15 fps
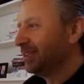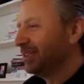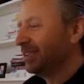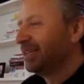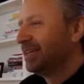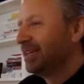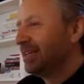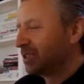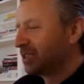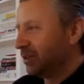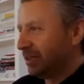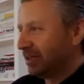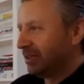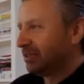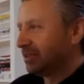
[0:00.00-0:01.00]
And
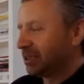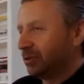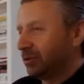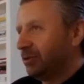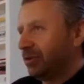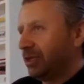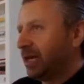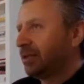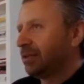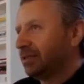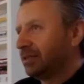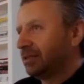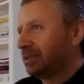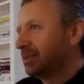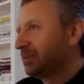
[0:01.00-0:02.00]
so you get
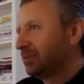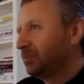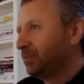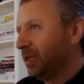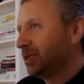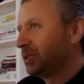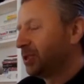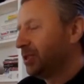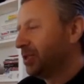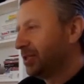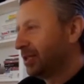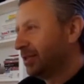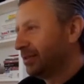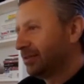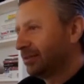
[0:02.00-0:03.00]
this picture
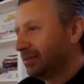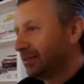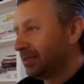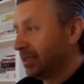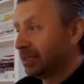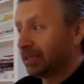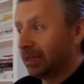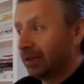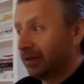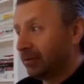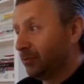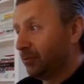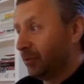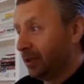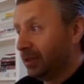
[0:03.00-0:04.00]
that things are
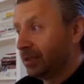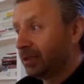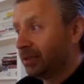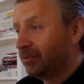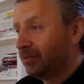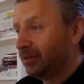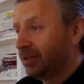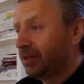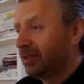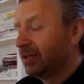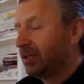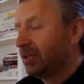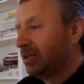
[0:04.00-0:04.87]
really different.